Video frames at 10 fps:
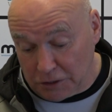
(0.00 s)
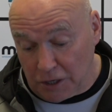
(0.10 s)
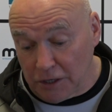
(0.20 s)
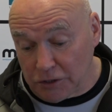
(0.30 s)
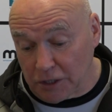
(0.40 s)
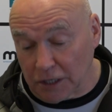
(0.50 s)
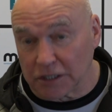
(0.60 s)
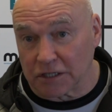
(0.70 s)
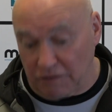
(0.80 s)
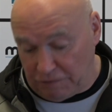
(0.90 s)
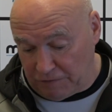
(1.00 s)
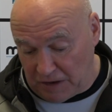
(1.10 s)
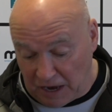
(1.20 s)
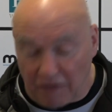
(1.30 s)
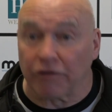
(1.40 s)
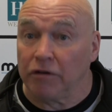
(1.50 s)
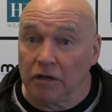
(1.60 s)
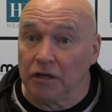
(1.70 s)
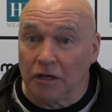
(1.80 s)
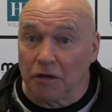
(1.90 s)
an injury list of 11
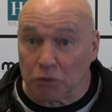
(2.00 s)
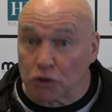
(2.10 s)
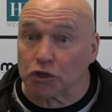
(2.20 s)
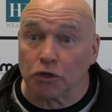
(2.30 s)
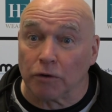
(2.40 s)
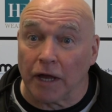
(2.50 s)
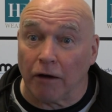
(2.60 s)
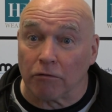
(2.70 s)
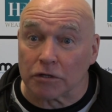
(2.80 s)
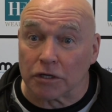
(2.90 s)
plus two doubts.